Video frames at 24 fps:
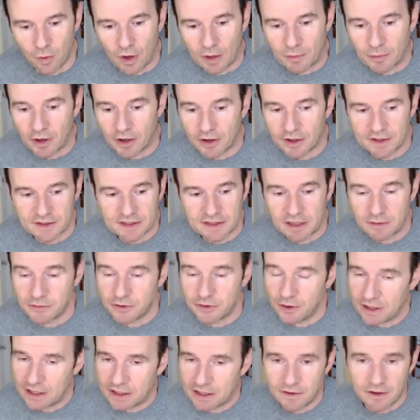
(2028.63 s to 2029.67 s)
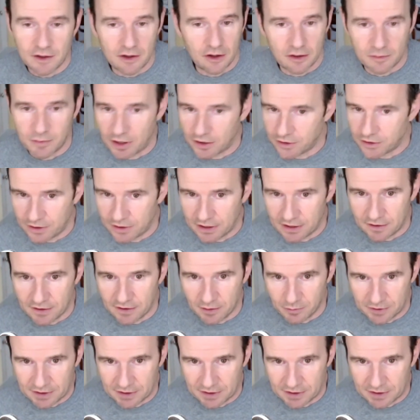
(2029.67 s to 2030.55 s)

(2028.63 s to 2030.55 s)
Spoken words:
I'm not going to say I'm doing anything or I'm not doing anything,